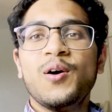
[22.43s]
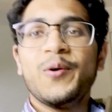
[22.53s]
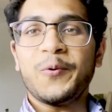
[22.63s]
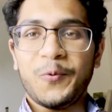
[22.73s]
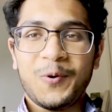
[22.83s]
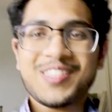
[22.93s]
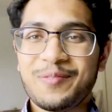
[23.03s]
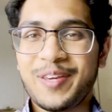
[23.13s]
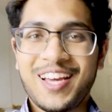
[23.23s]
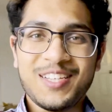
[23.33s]
What's
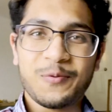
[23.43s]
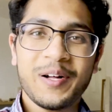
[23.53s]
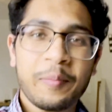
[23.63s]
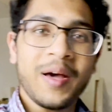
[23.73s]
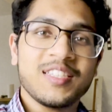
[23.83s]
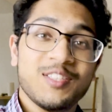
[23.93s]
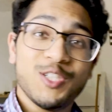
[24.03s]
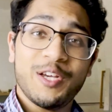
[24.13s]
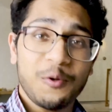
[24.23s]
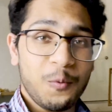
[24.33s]
up, you guys? Welcome back to the
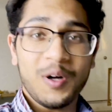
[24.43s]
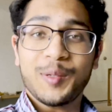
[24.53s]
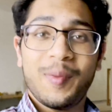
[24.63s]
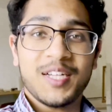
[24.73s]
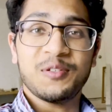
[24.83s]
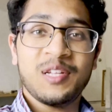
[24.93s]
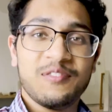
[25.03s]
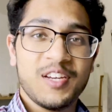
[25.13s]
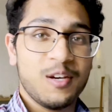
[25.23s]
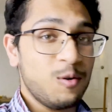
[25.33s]
channel, welcome back to another
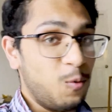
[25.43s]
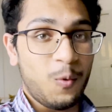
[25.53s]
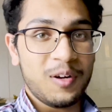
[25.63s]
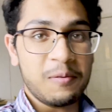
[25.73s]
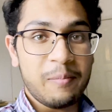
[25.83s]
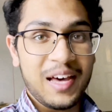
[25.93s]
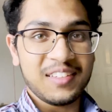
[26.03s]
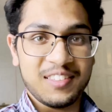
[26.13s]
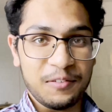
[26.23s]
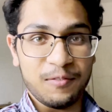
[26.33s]
video, and welcome
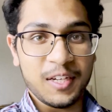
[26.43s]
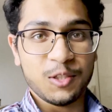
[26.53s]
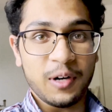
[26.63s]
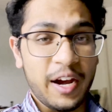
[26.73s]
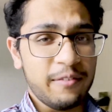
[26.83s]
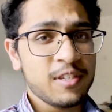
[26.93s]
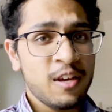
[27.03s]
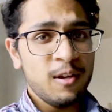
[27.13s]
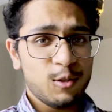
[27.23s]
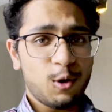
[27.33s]
back to Vic Drives.
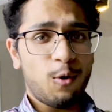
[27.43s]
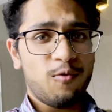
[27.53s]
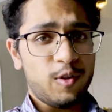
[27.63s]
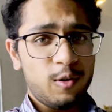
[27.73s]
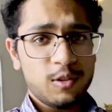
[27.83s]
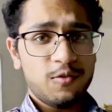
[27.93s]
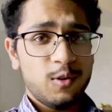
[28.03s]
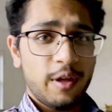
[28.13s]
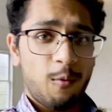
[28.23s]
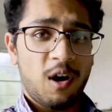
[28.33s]
So for those of
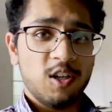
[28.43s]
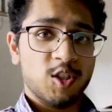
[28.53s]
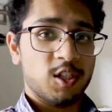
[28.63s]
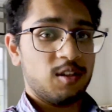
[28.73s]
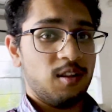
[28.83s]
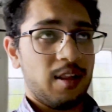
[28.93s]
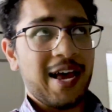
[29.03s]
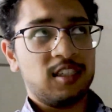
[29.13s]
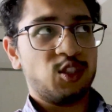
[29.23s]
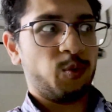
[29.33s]
you that watched
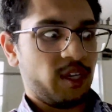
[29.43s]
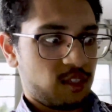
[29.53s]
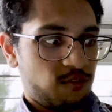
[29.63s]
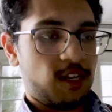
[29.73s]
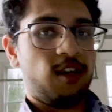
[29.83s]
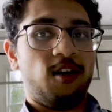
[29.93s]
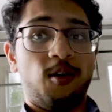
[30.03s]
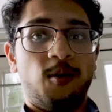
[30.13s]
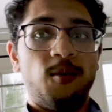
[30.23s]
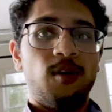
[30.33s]
last week's
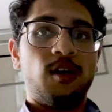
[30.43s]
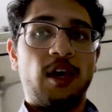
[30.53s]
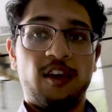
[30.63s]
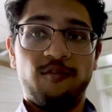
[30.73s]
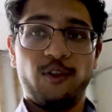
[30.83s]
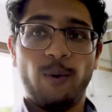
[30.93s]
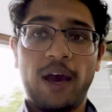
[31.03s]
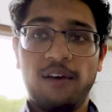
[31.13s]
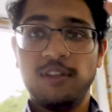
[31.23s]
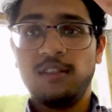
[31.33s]
video, if you
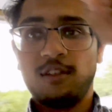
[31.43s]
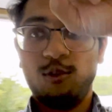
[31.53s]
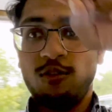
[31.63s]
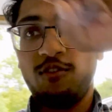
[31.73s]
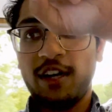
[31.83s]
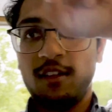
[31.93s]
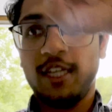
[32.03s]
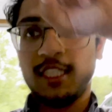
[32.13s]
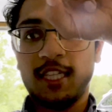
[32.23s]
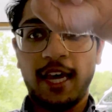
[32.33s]
haven't, you can find a
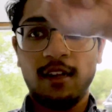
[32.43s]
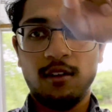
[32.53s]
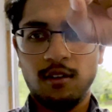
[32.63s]
link to that.